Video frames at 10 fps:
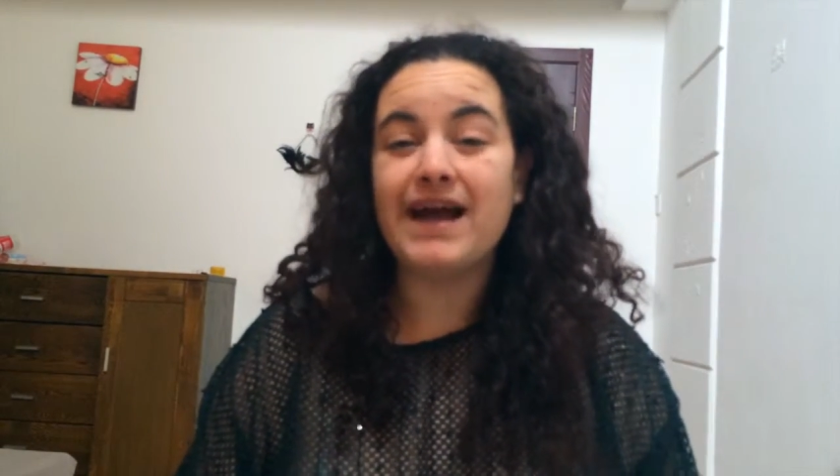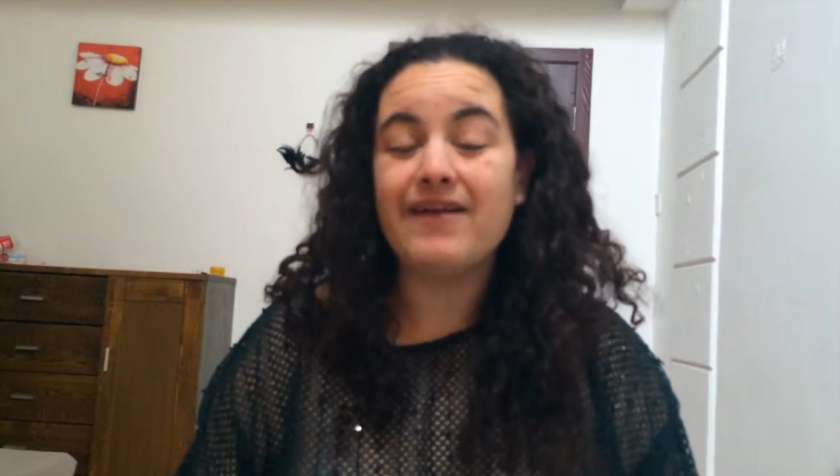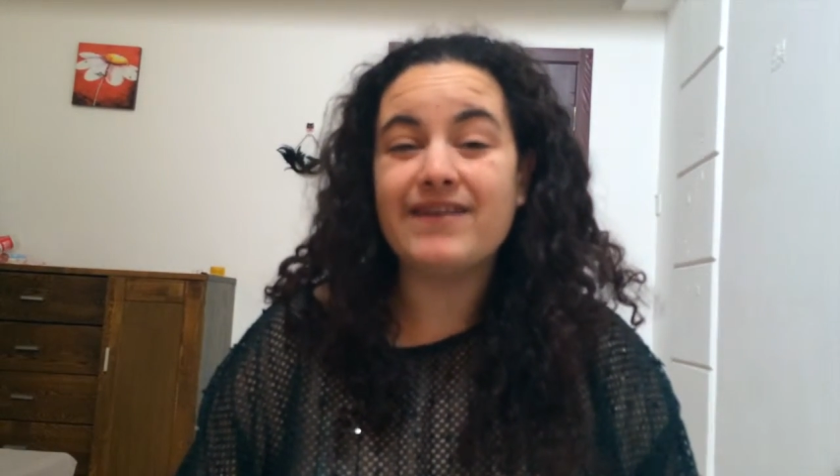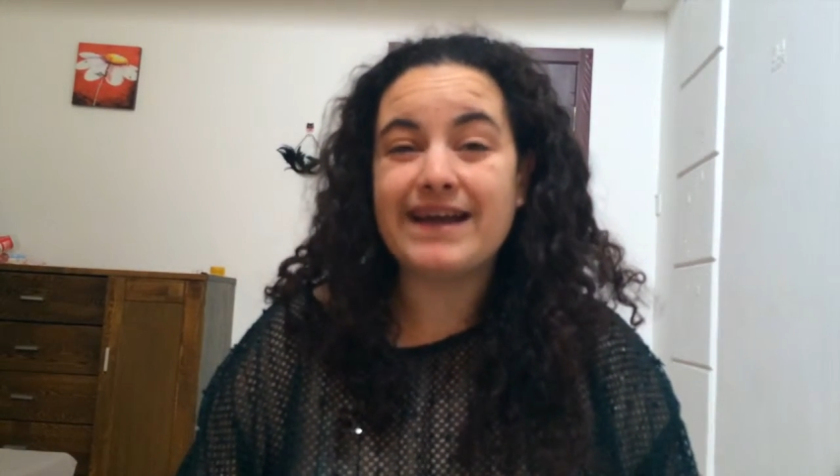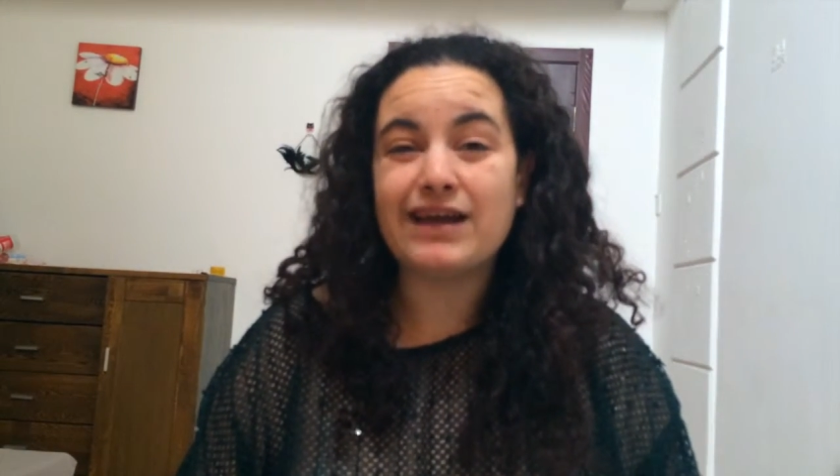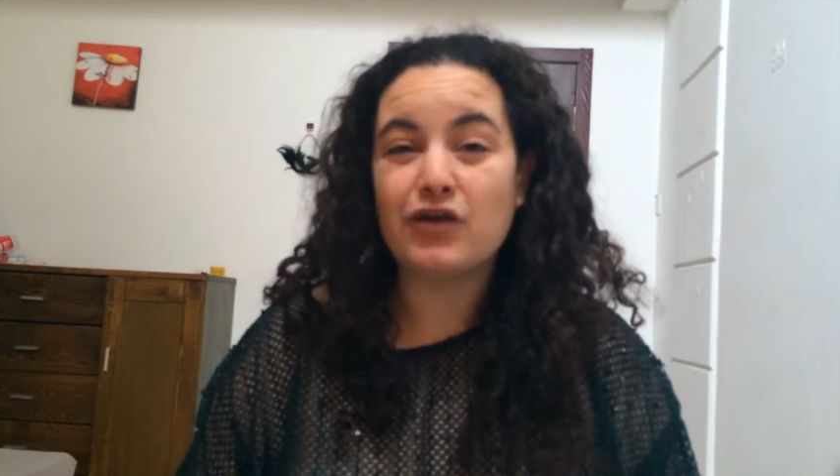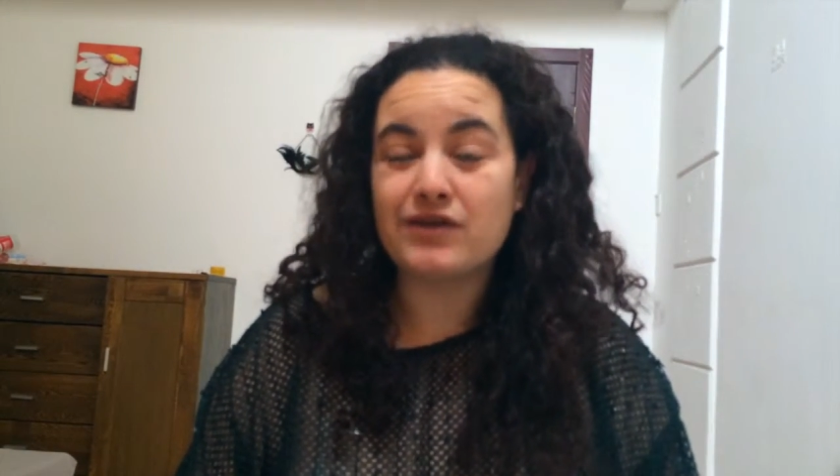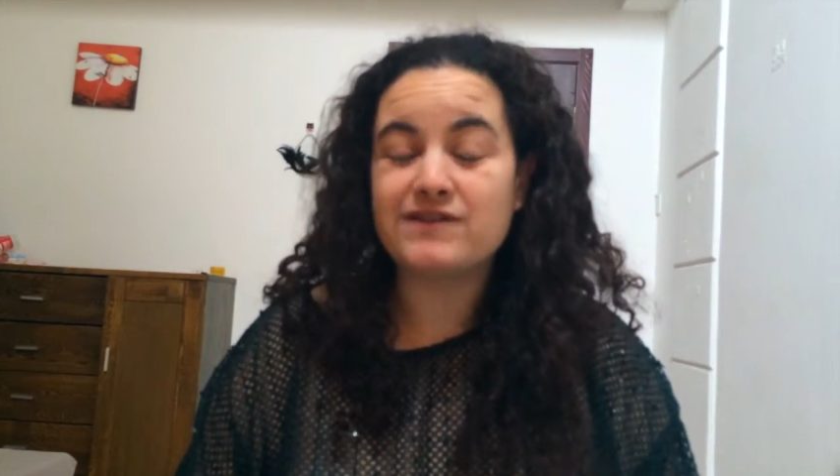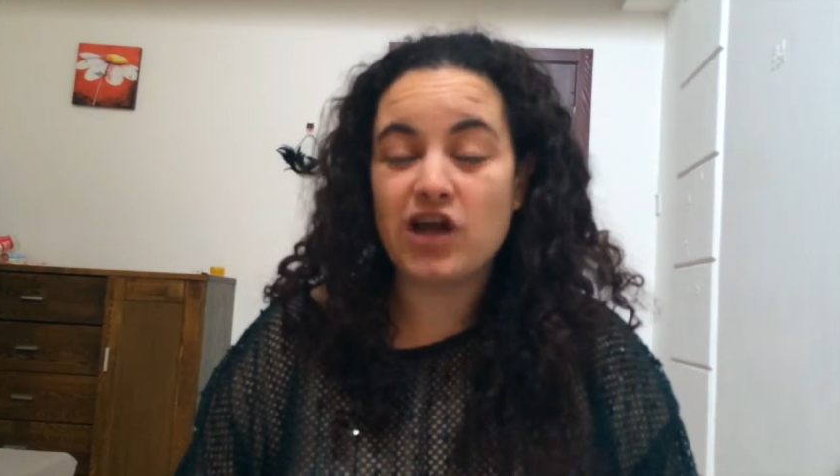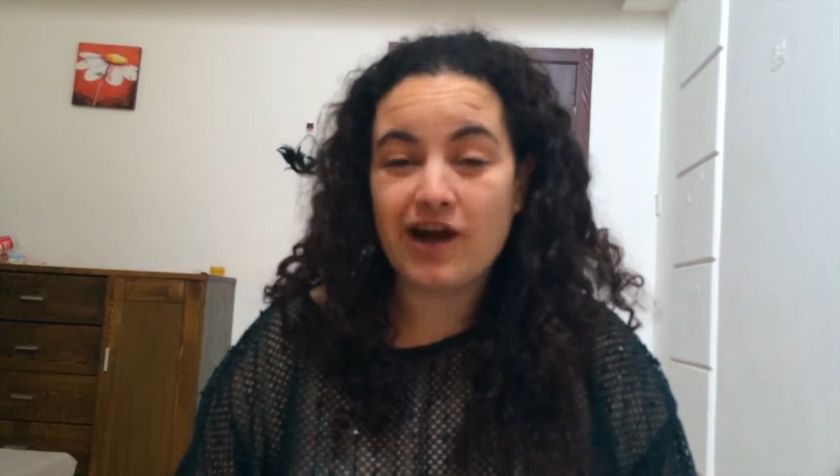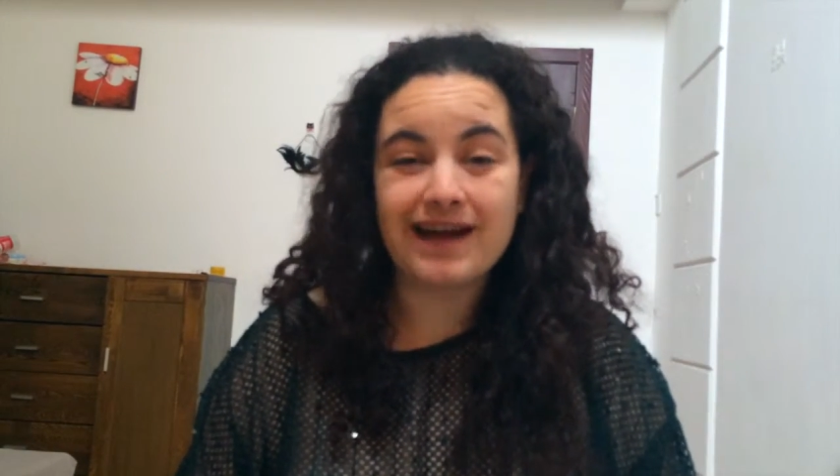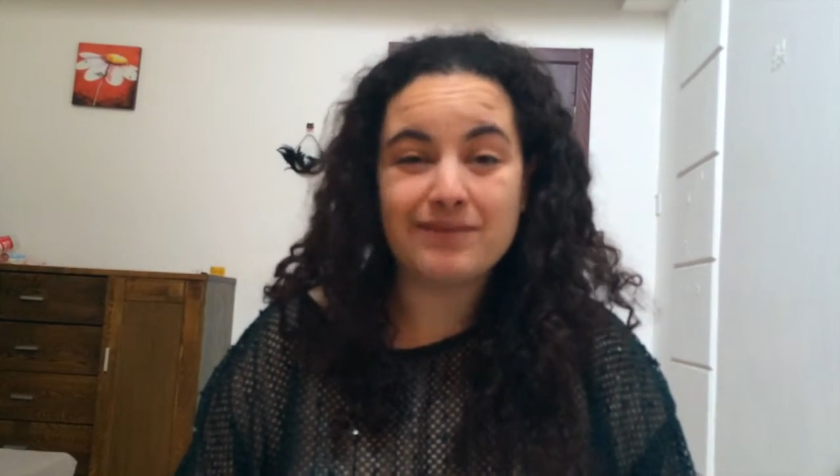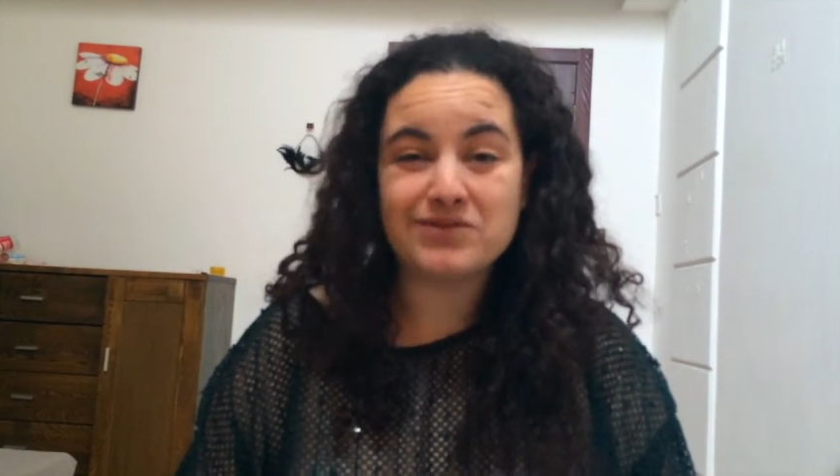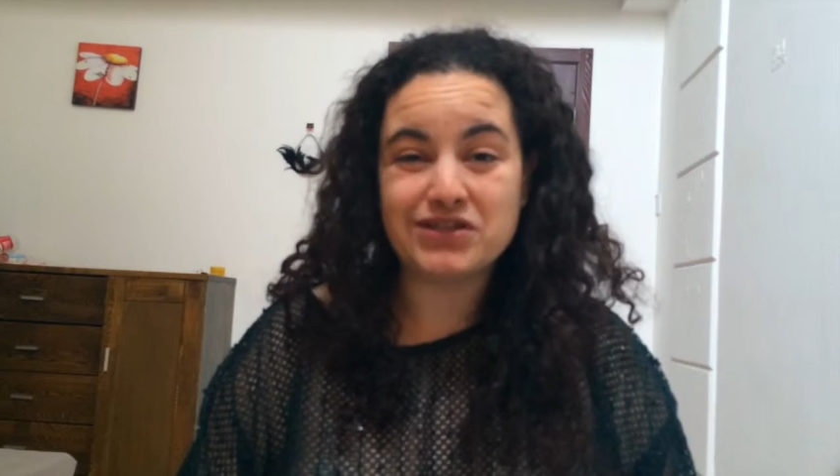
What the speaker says: I haven't had a lot of time